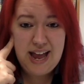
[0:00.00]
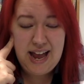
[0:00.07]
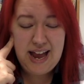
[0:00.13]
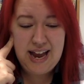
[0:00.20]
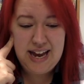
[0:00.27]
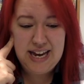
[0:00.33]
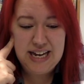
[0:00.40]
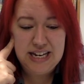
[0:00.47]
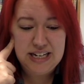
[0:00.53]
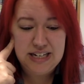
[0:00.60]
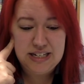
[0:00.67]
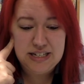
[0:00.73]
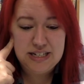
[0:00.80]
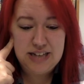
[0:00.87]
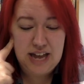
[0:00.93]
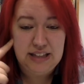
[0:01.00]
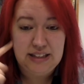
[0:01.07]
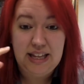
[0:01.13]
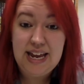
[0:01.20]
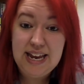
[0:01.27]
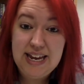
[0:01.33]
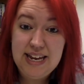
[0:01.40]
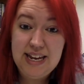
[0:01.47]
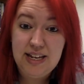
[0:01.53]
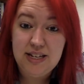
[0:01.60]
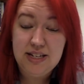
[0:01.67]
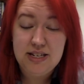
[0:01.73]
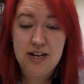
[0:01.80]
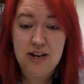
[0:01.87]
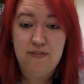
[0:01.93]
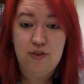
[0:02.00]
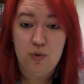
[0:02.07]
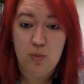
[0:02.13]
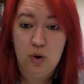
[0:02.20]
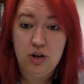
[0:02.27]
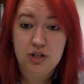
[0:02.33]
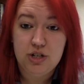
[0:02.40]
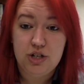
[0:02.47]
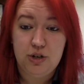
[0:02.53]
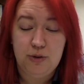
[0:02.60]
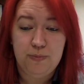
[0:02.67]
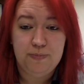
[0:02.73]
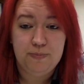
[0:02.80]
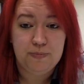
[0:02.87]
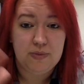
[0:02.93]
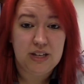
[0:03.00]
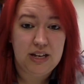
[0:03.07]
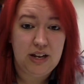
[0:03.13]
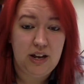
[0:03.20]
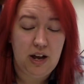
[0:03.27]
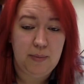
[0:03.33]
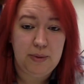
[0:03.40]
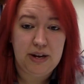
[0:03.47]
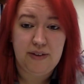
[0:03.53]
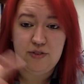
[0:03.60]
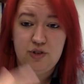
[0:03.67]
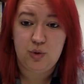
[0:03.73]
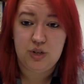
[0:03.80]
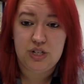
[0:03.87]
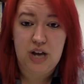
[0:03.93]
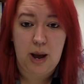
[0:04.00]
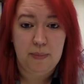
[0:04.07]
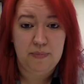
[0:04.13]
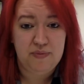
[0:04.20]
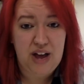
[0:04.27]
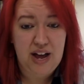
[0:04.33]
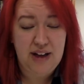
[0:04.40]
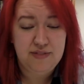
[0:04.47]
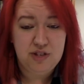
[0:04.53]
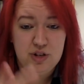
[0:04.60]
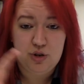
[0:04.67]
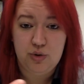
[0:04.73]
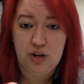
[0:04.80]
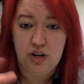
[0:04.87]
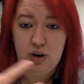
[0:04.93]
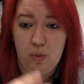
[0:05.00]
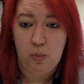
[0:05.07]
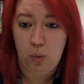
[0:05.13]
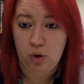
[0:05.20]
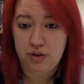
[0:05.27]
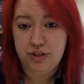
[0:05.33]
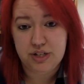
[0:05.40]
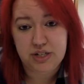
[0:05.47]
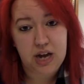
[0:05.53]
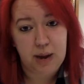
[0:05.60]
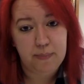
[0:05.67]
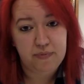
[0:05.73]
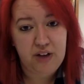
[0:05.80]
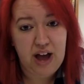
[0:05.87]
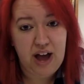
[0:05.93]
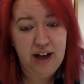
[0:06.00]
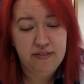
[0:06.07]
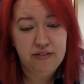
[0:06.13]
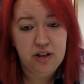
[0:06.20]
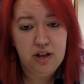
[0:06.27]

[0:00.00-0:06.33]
And at the end, if you want to, it gives you a top 5, so you can award the top 5.